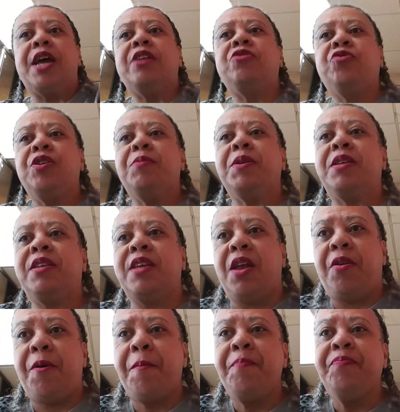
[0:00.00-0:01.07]
at a treatment
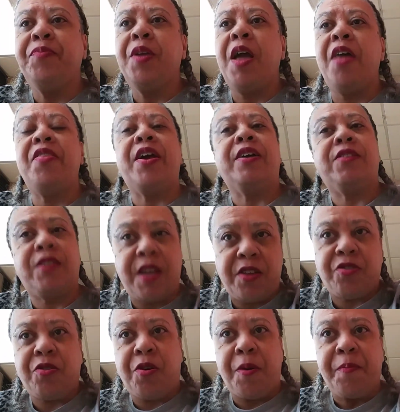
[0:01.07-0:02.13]
center and they
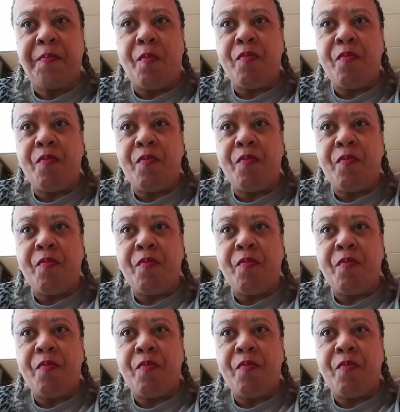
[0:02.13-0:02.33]
assess her,